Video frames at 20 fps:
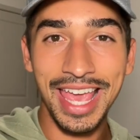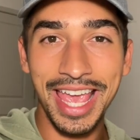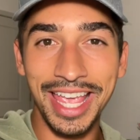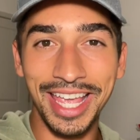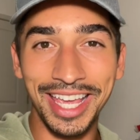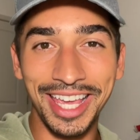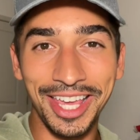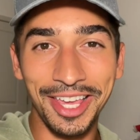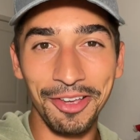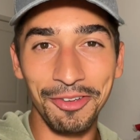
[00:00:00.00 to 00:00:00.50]

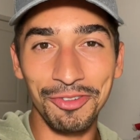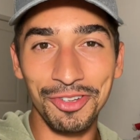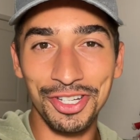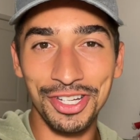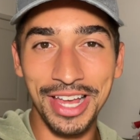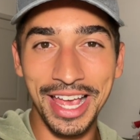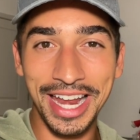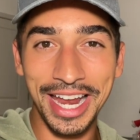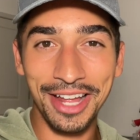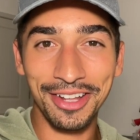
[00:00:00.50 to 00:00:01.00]
A huge
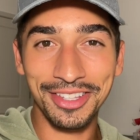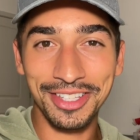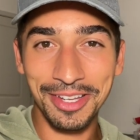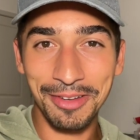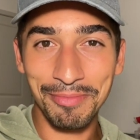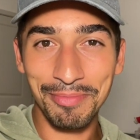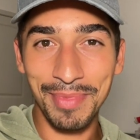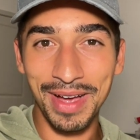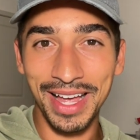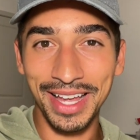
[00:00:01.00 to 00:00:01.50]
shout out
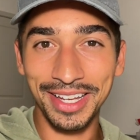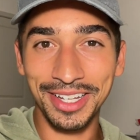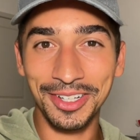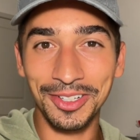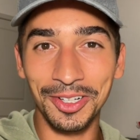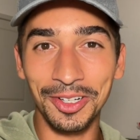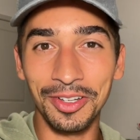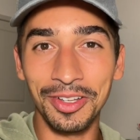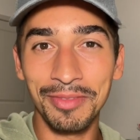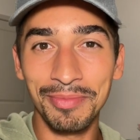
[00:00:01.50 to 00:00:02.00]
to
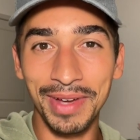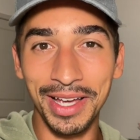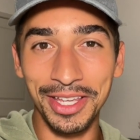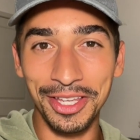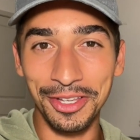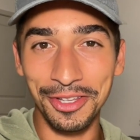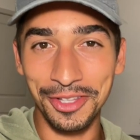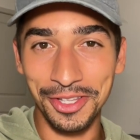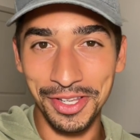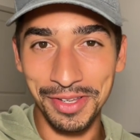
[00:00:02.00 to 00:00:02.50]
Michael, my
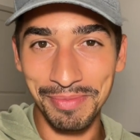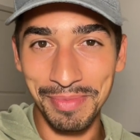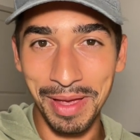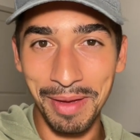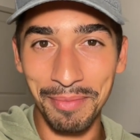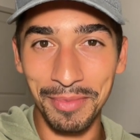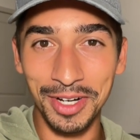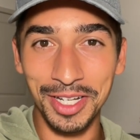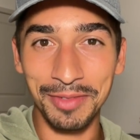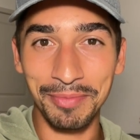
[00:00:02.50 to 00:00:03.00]
YouTube
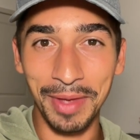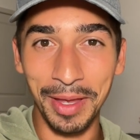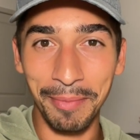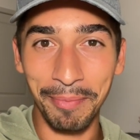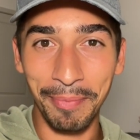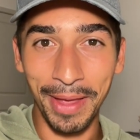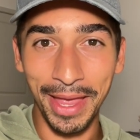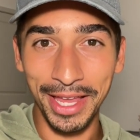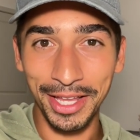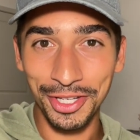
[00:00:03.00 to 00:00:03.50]
members, my
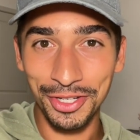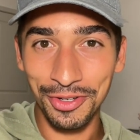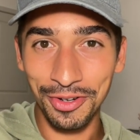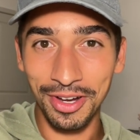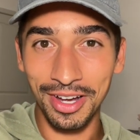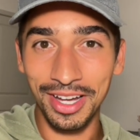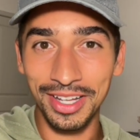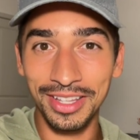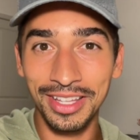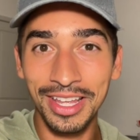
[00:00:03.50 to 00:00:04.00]

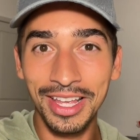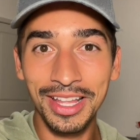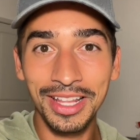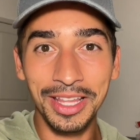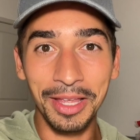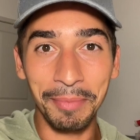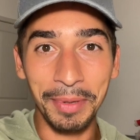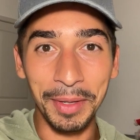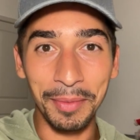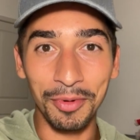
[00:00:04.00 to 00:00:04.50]
Patron,
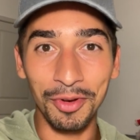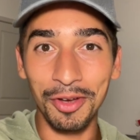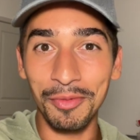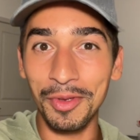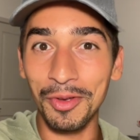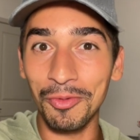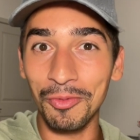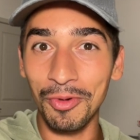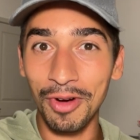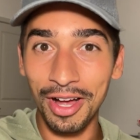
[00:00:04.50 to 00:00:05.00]
the people who have
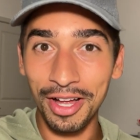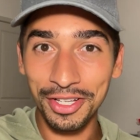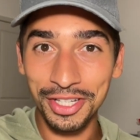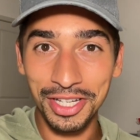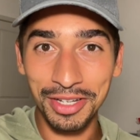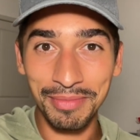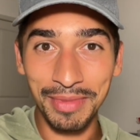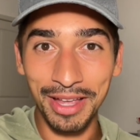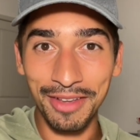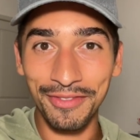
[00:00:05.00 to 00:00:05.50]
been
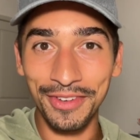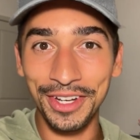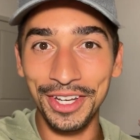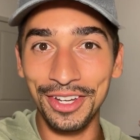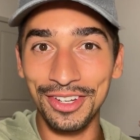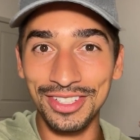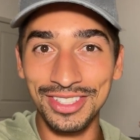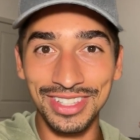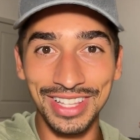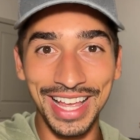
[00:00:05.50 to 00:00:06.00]
watching my
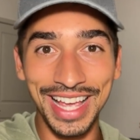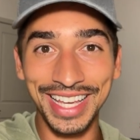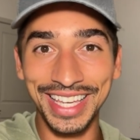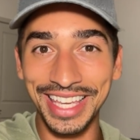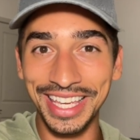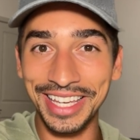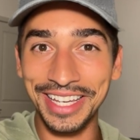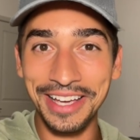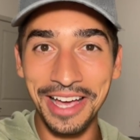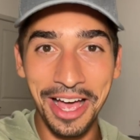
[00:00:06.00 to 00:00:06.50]
videos,
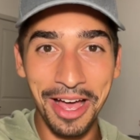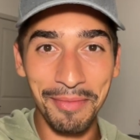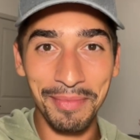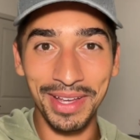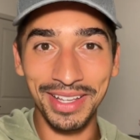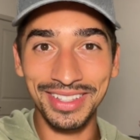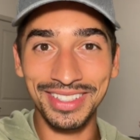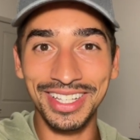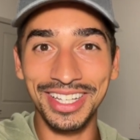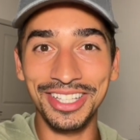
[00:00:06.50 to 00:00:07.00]
liking,
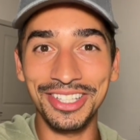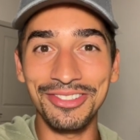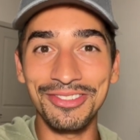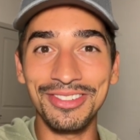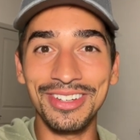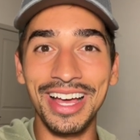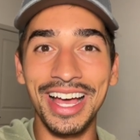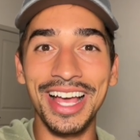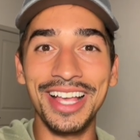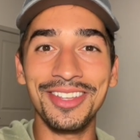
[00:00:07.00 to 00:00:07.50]
commenting. You
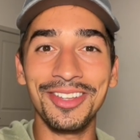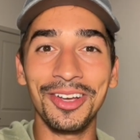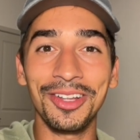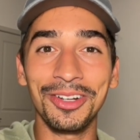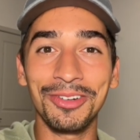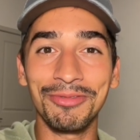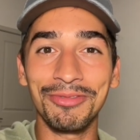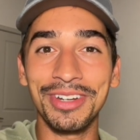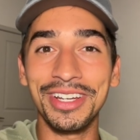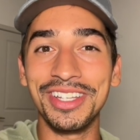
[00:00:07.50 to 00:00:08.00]
guys are
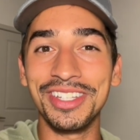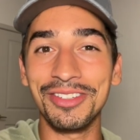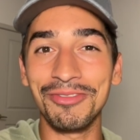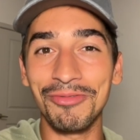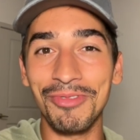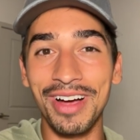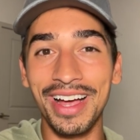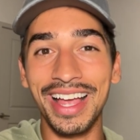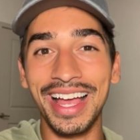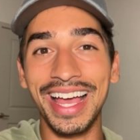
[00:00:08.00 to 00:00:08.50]
the reason
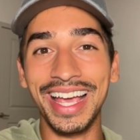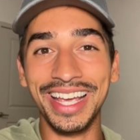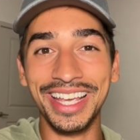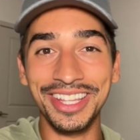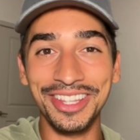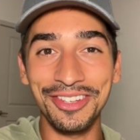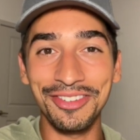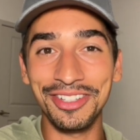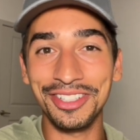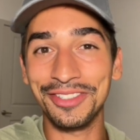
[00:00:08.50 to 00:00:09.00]
why I
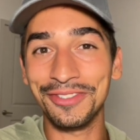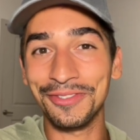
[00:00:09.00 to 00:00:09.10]
can do this